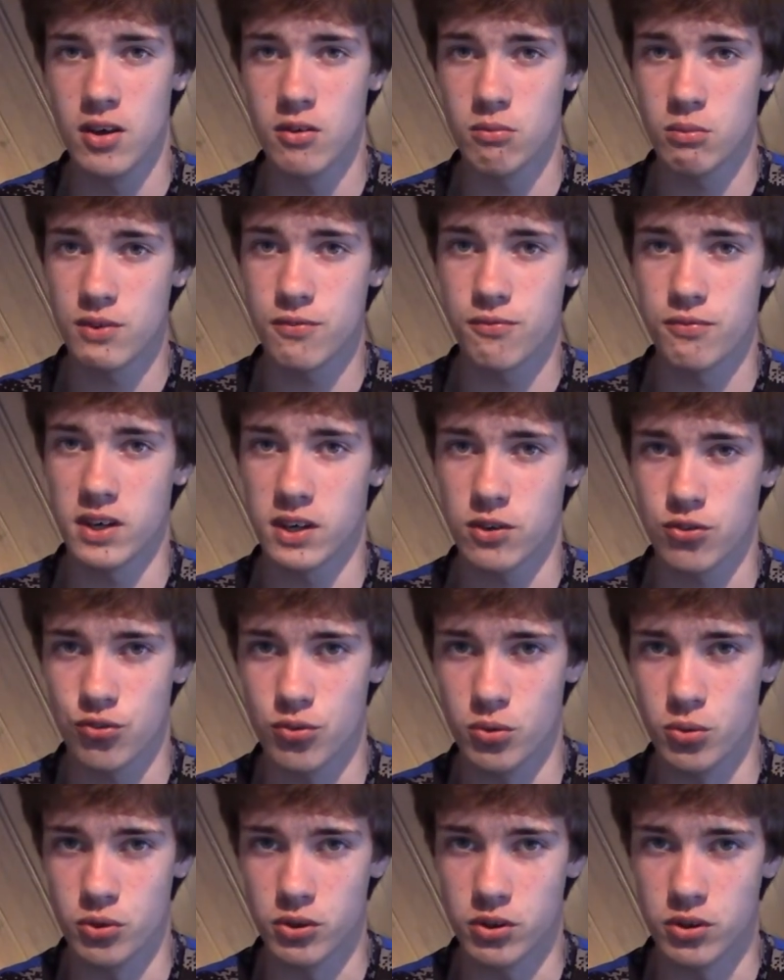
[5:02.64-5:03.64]
We fixed
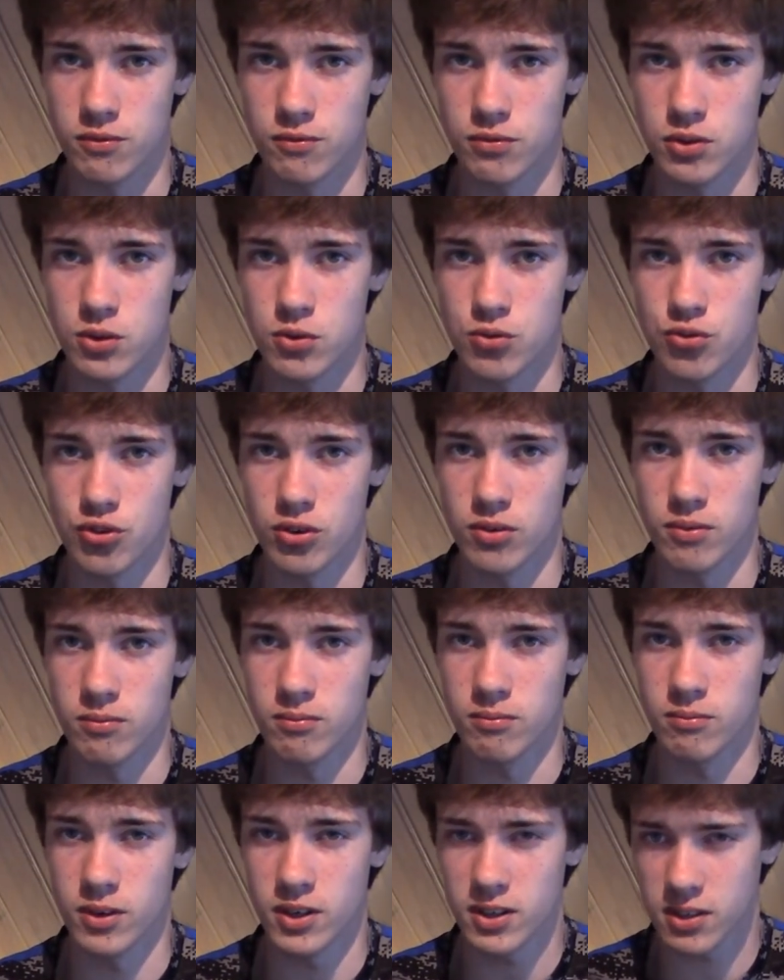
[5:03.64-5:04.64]
all the confusion,
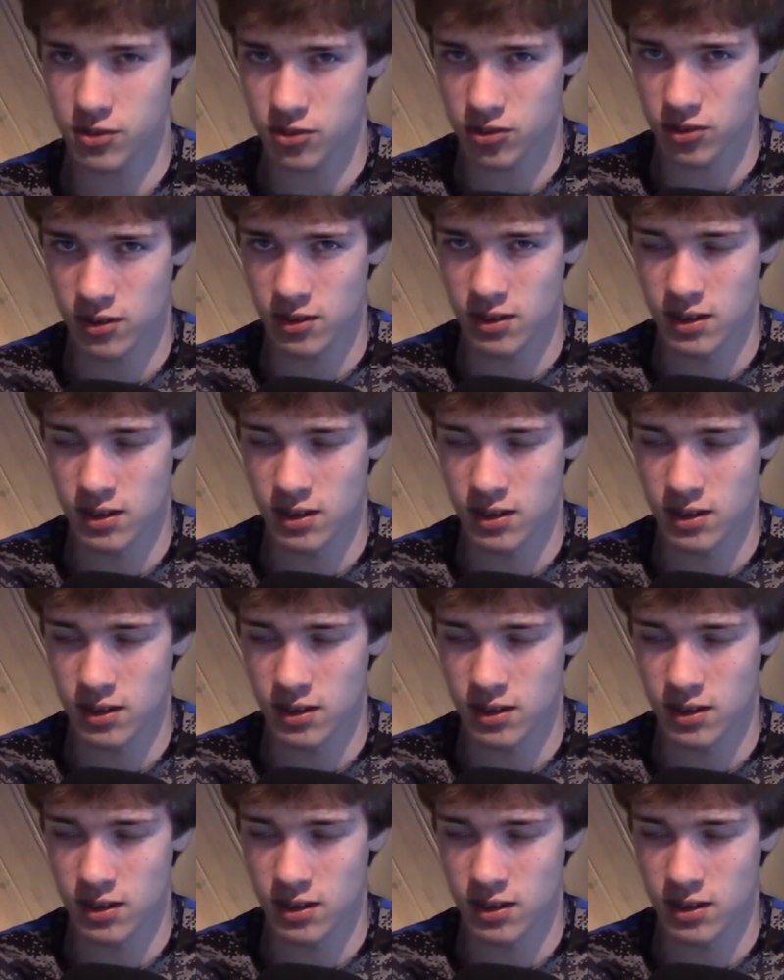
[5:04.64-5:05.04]
right?